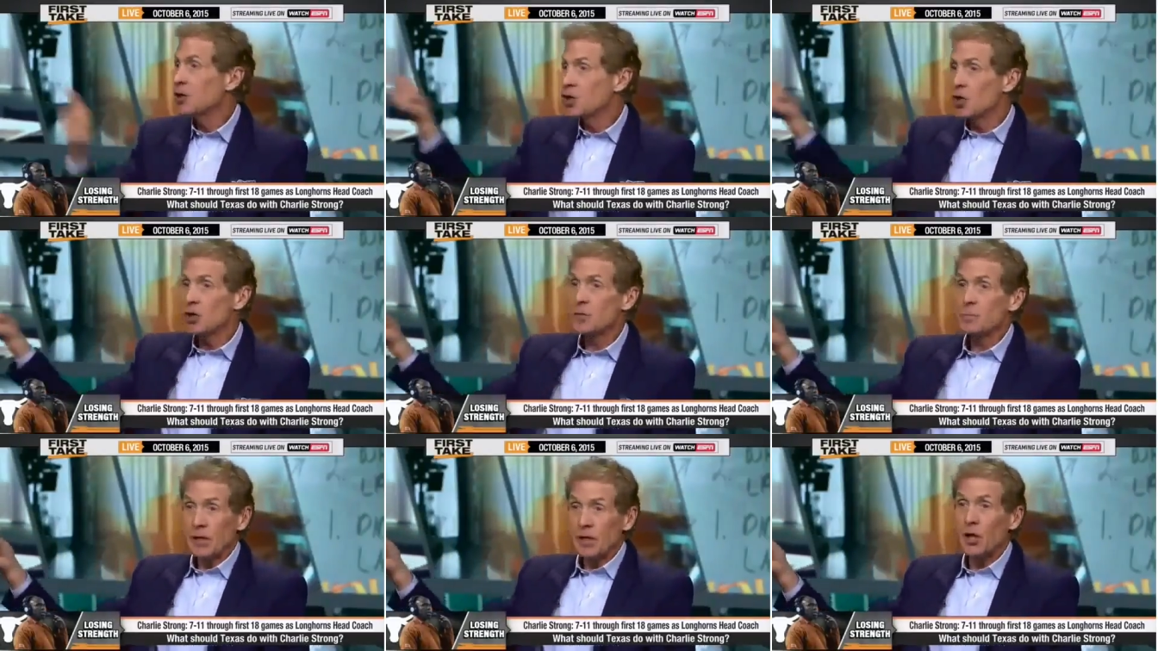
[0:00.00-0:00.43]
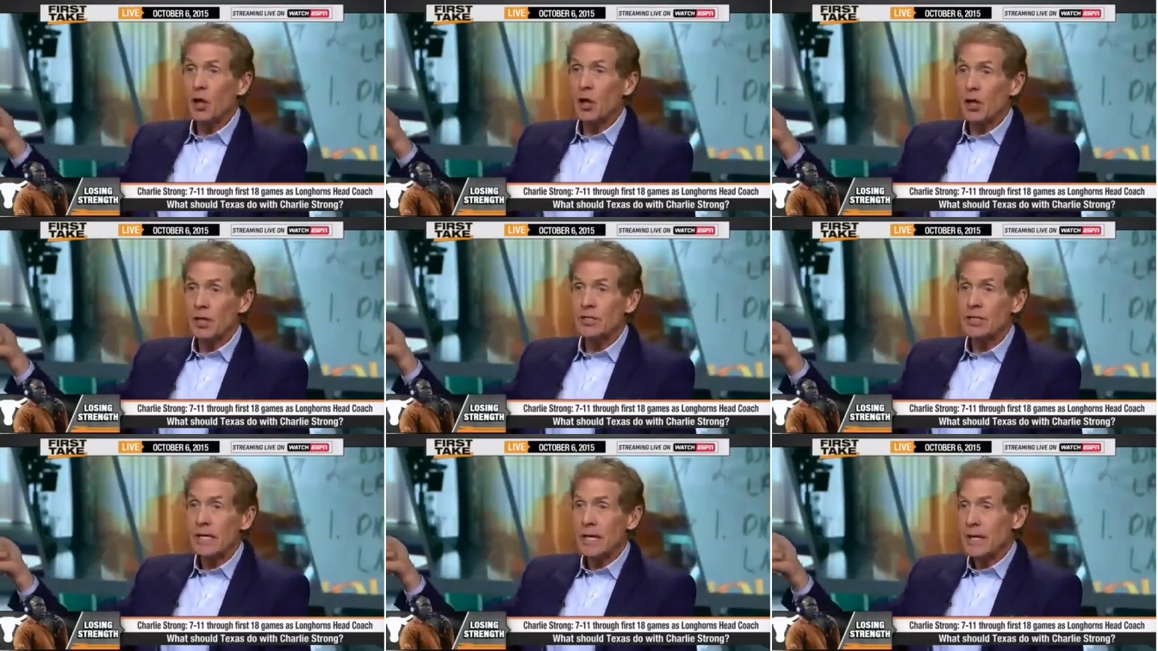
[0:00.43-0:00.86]
just
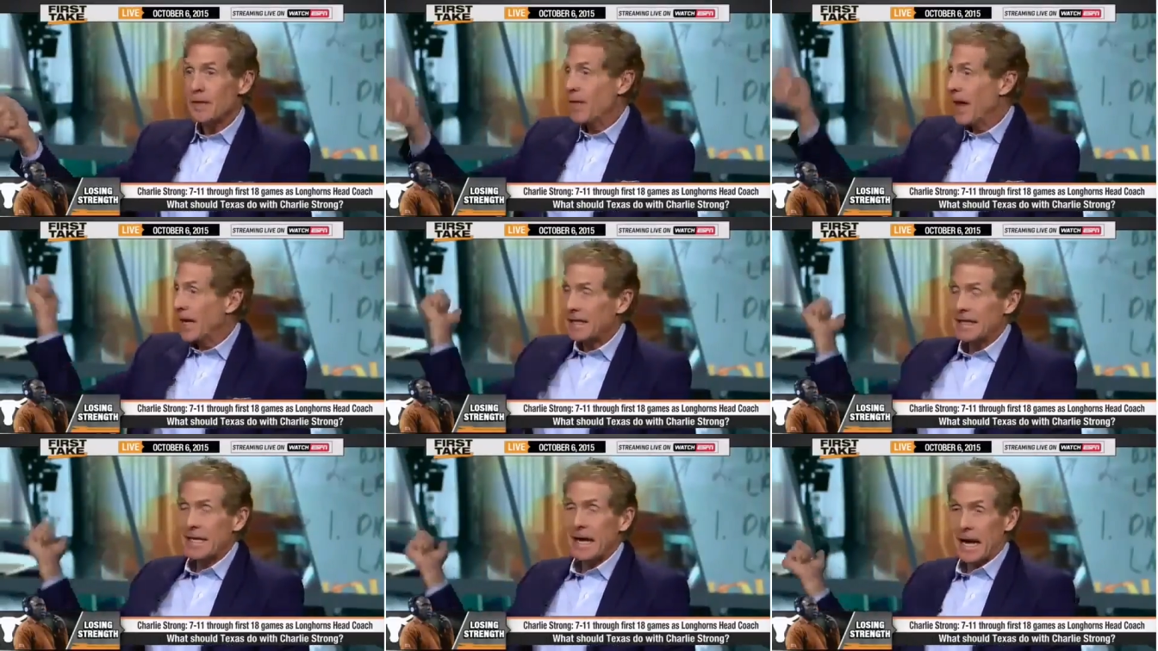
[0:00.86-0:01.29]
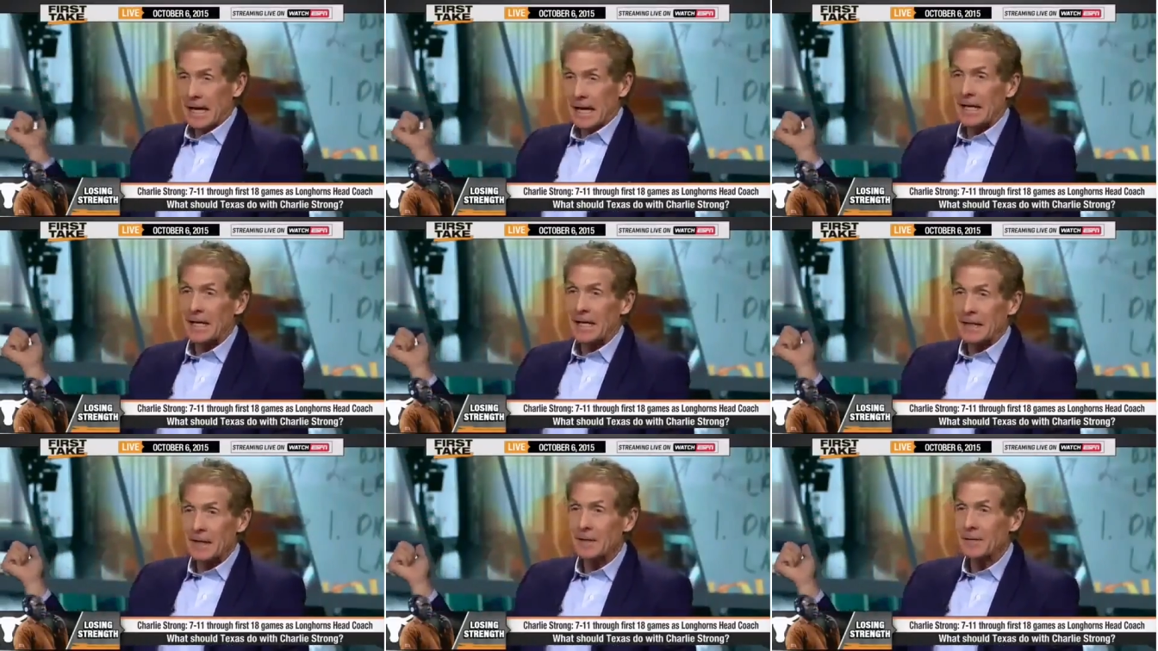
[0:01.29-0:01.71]
because that
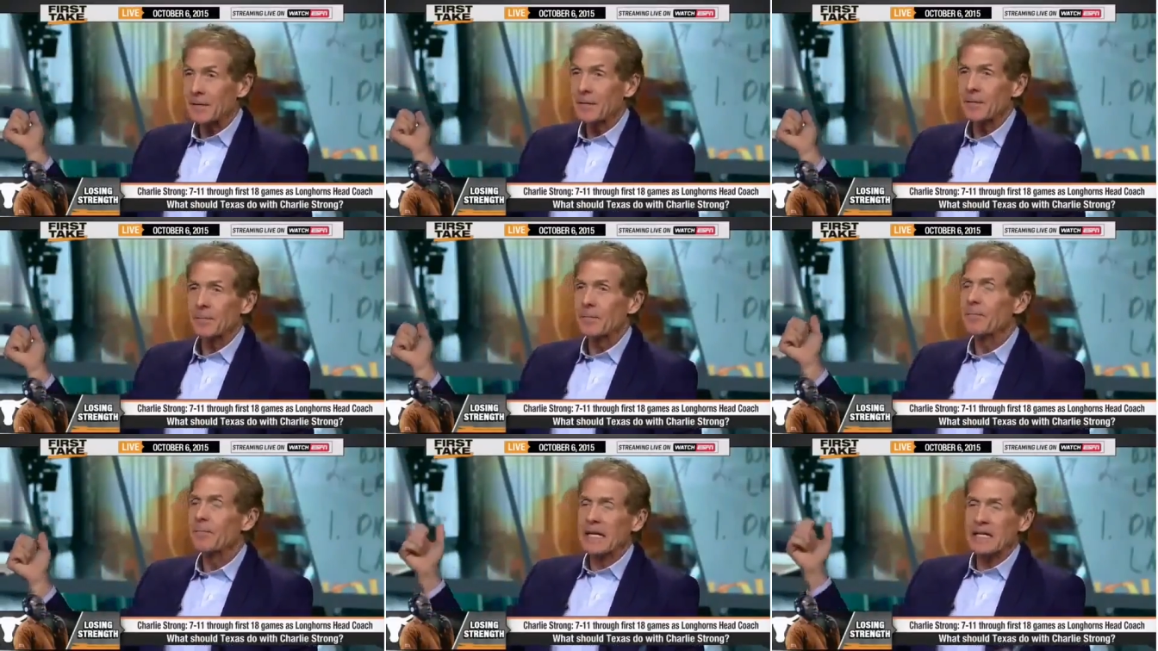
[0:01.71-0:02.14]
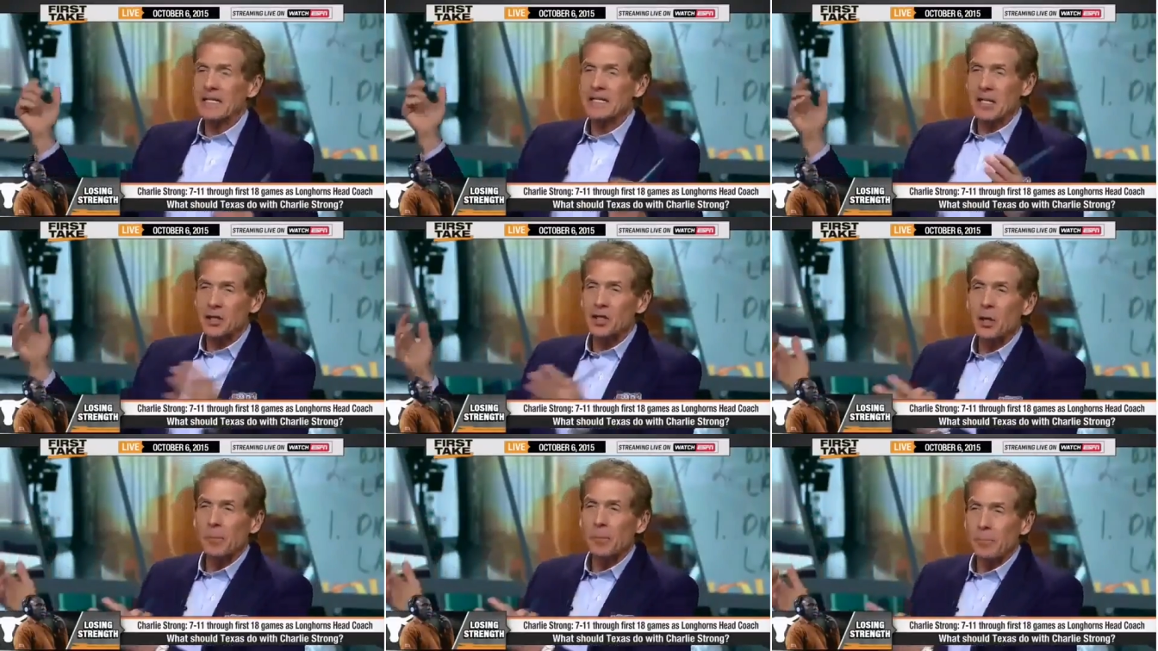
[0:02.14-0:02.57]
guy made
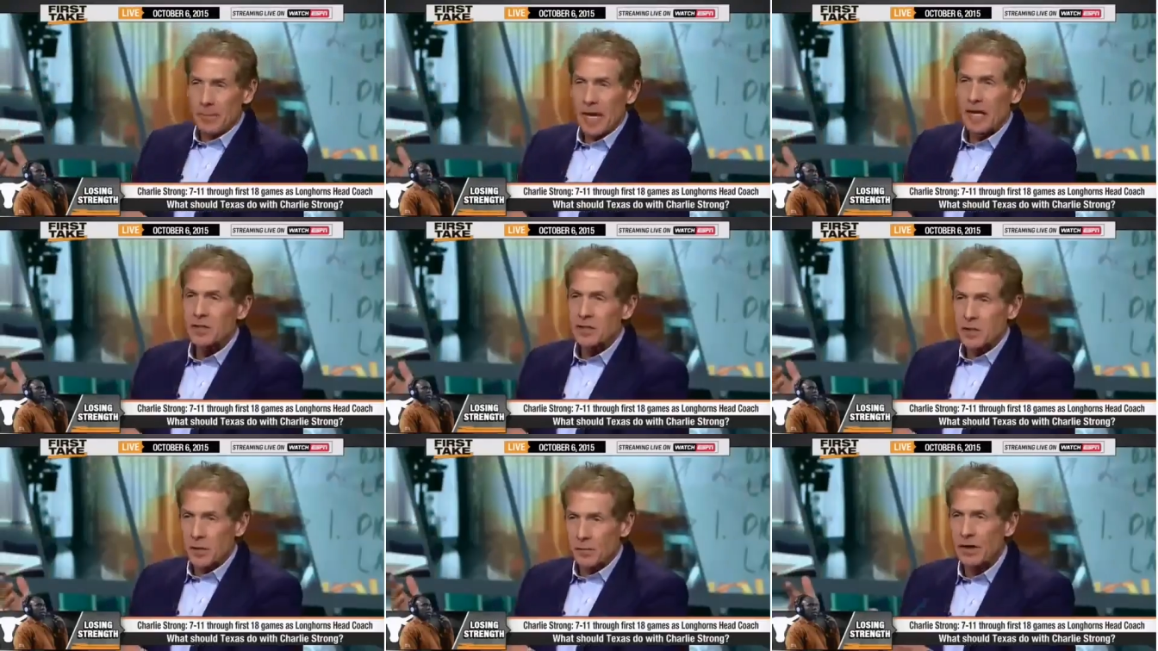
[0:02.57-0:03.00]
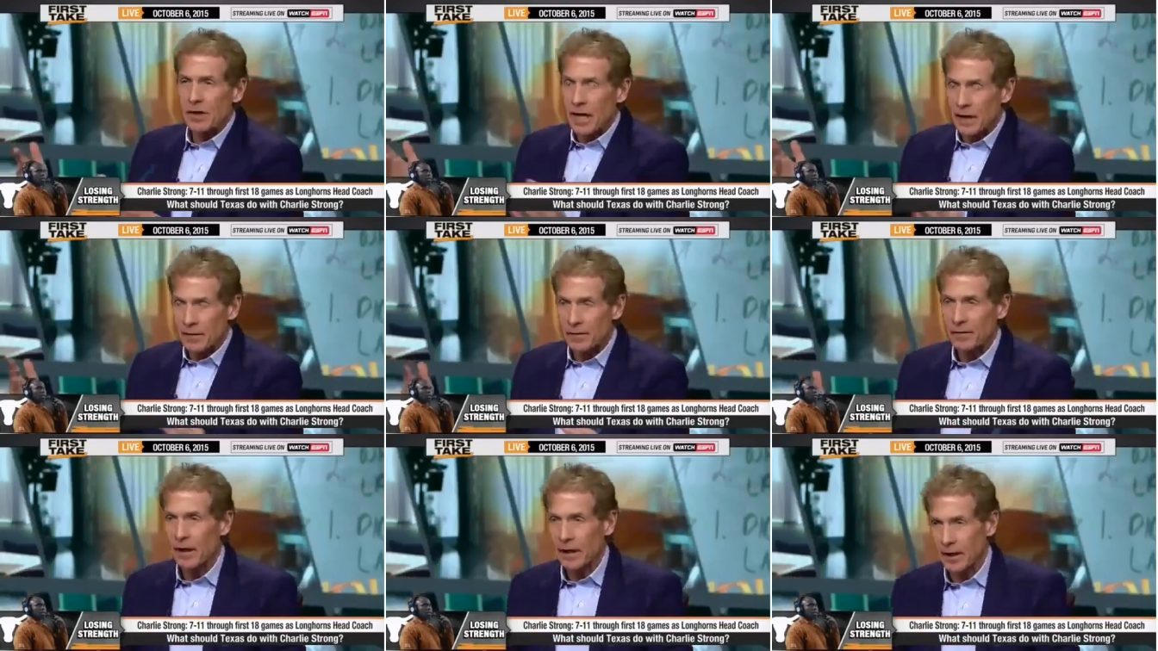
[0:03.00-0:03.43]
such a mess of
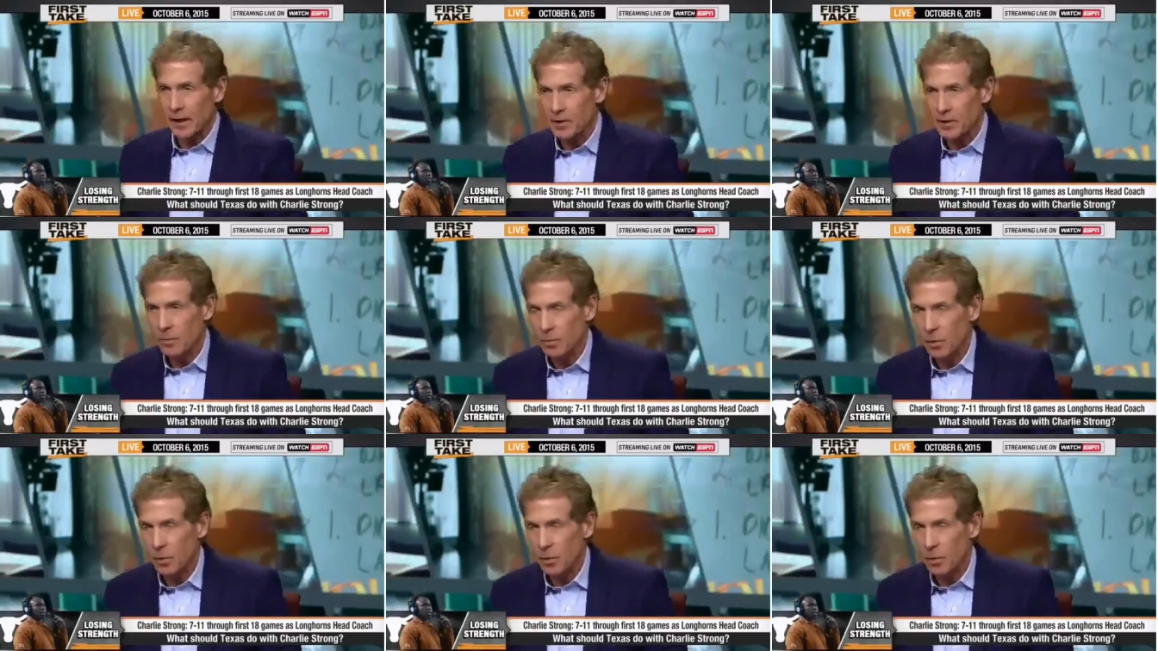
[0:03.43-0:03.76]
the athletic